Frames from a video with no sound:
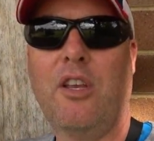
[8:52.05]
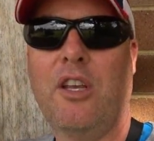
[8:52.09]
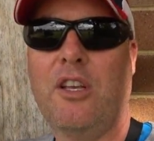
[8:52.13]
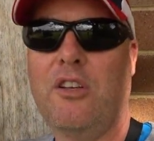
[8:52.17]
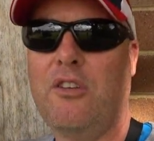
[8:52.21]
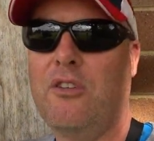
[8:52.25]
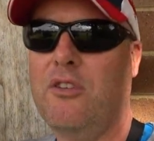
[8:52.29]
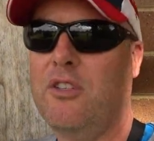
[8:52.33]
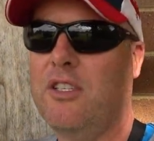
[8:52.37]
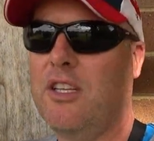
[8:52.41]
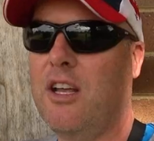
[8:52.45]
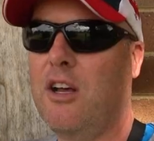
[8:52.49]

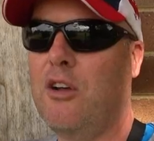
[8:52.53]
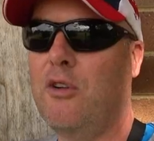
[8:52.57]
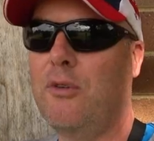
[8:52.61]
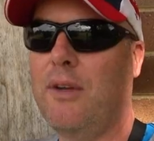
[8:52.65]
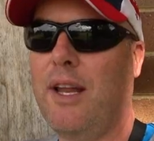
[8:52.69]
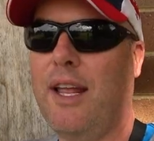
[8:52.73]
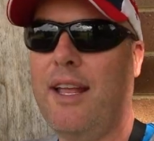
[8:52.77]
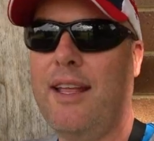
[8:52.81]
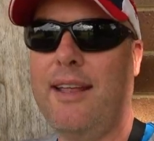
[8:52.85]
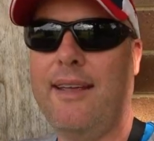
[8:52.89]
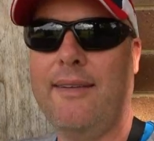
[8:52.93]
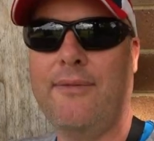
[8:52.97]
can use the
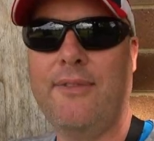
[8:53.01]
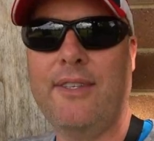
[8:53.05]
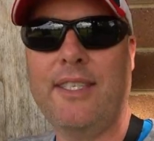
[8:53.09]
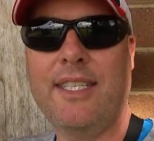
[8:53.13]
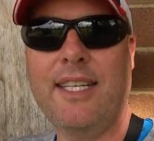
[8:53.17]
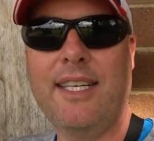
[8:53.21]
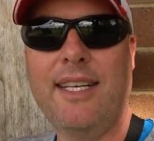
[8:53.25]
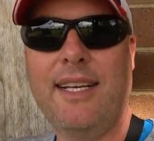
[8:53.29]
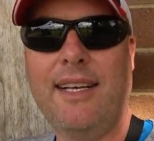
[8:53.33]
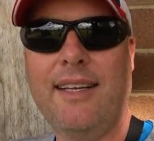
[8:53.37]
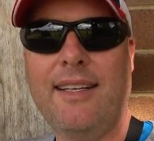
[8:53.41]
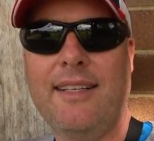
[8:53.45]
old
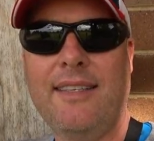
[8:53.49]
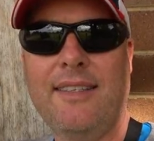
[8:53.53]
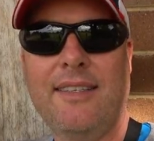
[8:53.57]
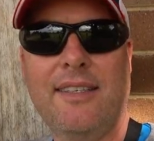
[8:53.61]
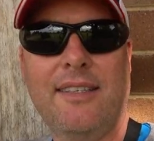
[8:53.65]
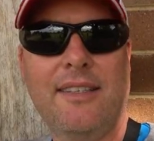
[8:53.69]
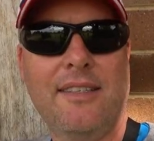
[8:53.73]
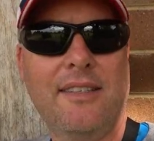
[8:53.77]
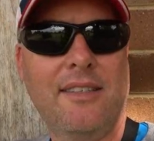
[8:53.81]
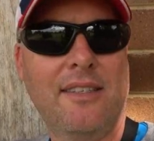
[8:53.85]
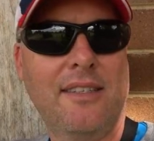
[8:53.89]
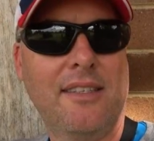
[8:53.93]
AFD
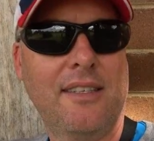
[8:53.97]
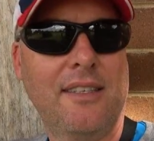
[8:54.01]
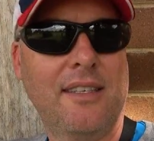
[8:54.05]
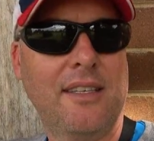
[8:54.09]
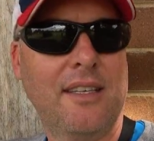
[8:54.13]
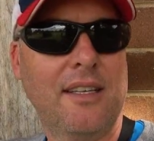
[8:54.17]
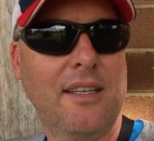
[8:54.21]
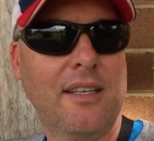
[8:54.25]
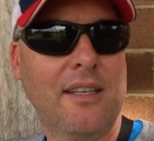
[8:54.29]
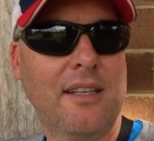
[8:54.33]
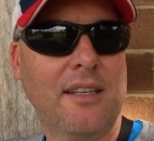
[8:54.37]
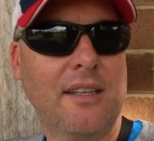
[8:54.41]
lenses,
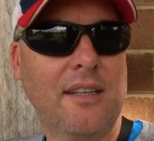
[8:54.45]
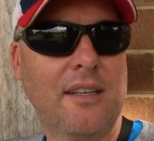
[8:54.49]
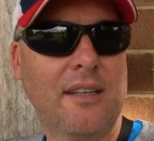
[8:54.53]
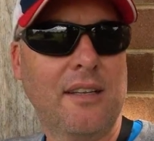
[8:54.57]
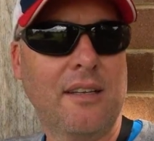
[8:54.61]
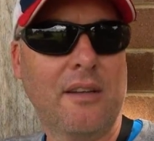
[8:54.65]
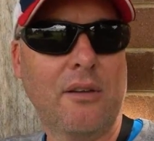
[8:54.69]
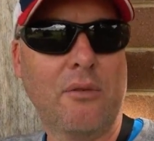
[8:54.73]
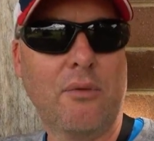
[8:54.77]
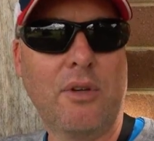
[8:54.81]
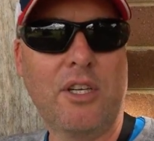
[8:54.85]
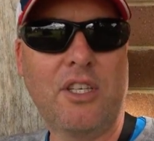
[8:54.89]

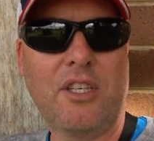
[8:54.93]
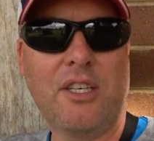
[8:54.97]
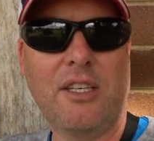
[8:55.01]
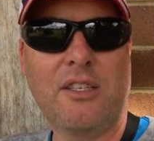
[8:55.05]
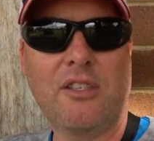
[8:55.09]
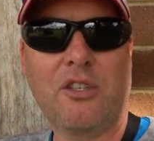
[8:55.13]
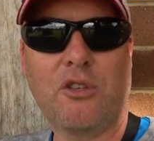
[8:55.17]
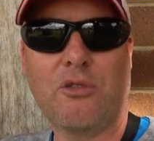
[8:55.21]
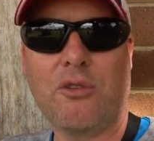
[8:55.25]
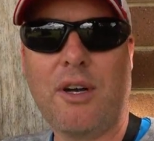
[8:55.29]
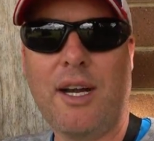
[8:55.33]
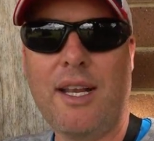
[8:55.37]
which
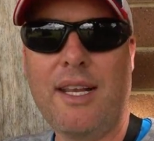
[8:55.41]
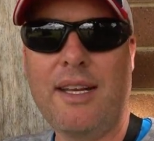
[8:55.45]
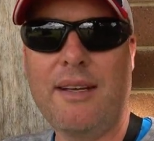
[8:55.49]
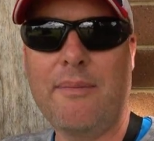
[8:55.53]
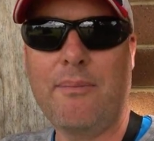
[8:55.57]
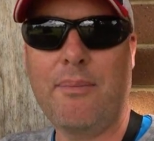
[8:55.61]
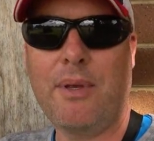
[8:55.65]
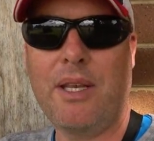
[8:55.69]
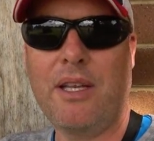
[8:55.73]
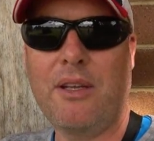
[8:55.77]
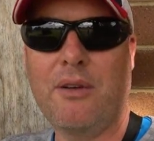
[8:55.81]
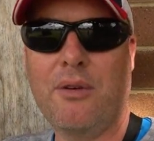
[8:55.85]
is great
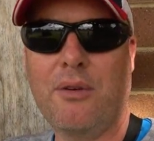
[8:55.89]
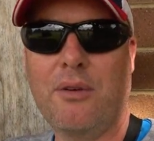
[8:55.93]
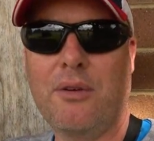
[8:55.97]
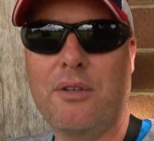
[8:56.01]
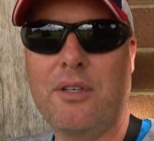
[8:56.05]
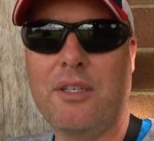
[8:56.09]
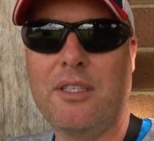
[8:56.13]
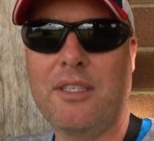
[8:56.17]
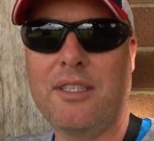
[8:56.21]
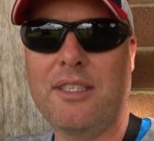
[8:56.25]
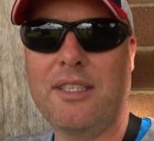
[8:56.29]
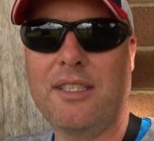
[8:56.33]

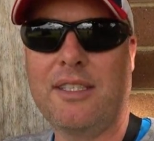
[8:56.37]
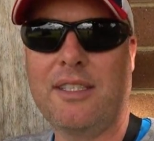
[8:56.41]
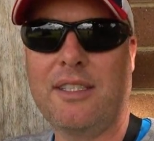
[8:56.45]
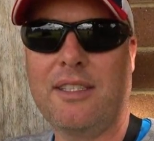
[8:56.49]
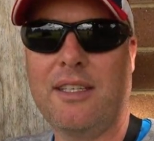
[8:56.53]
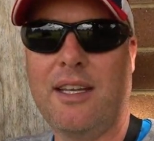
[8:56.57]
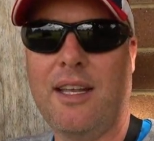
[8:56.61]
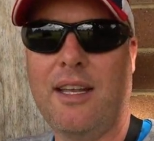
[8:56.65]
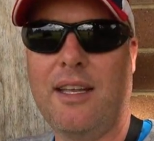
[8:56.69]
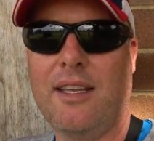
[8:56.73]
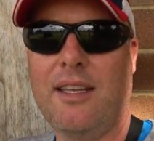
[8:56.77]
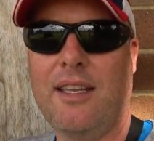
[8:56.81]
because